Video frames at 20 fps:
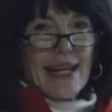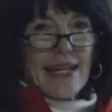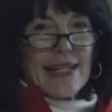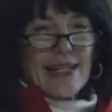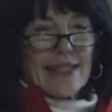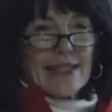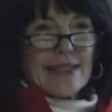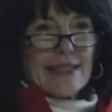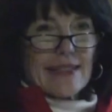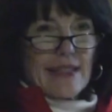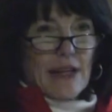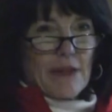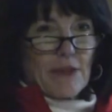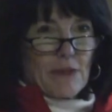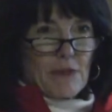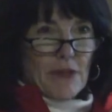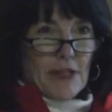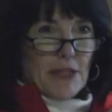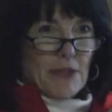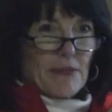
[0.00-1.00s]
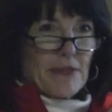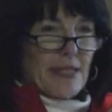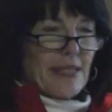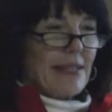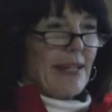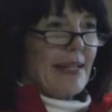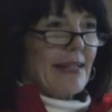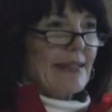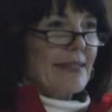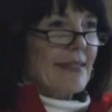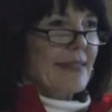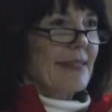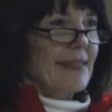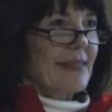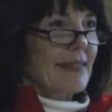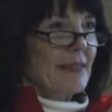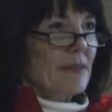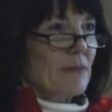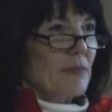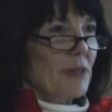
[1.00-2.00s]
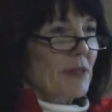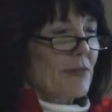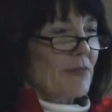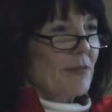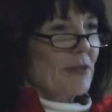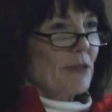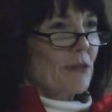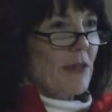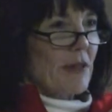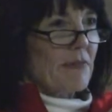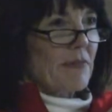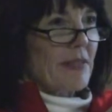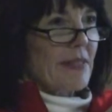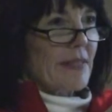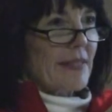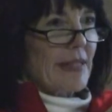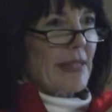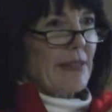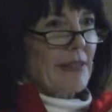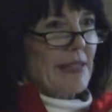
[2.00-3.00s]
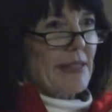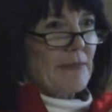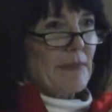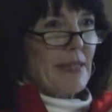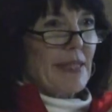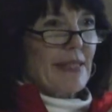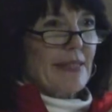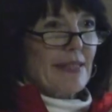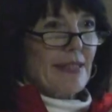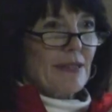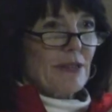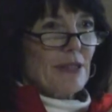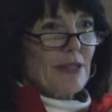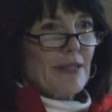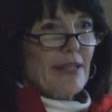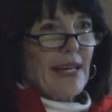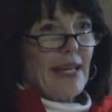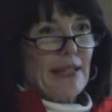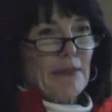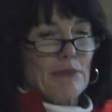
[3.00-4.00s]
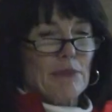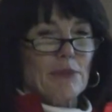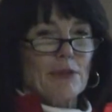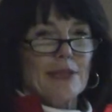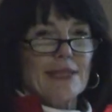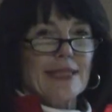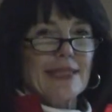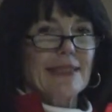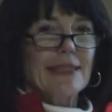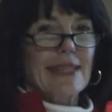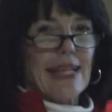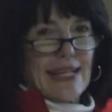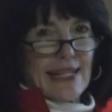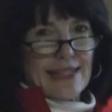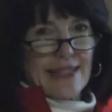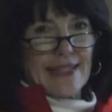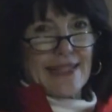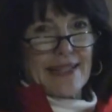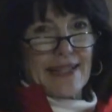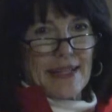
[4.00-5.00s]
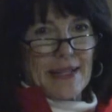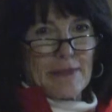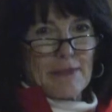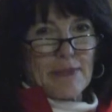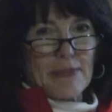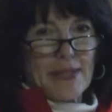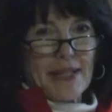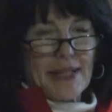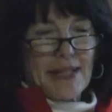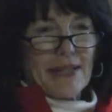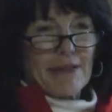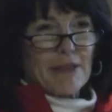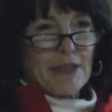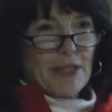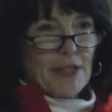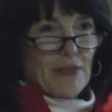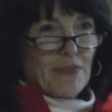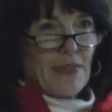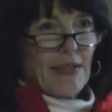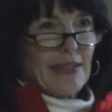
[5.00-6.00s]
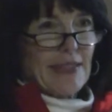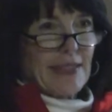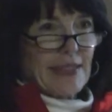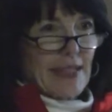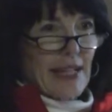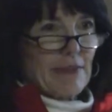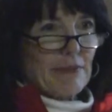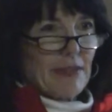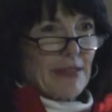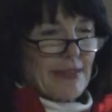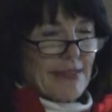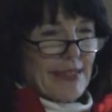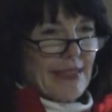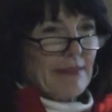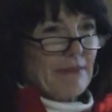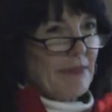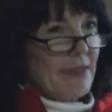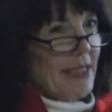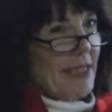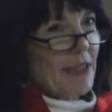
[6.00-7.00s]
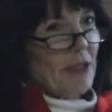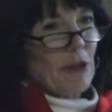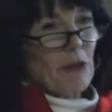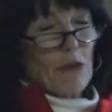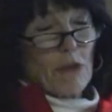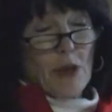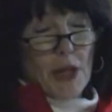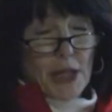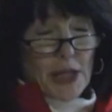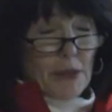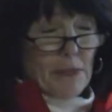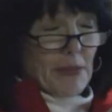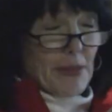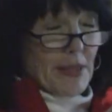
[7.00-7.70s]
in southwest Wisconsin in the beautiful Driftless area because it just had a pretty landscape. We just fell in love with it. We didn't know what our